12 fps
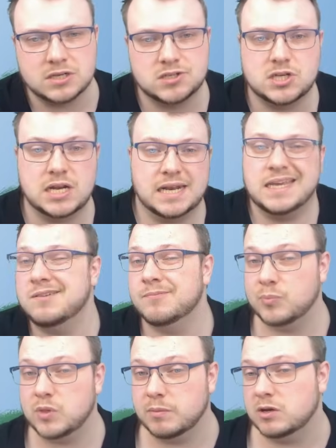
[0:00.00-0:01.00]
Suddenly,
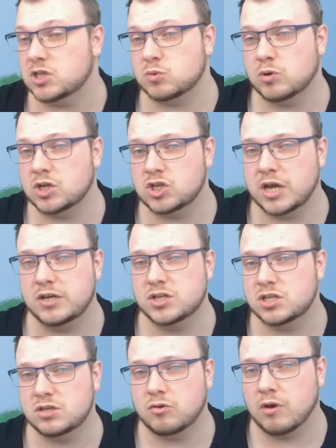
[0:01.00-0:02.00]
you might just want to change
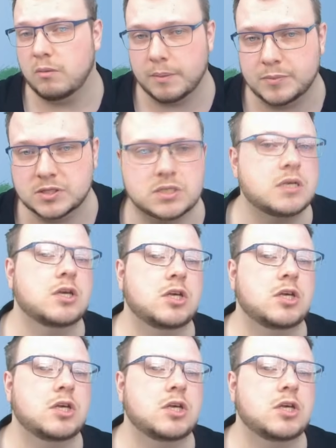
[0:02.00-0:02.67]
to great weapons.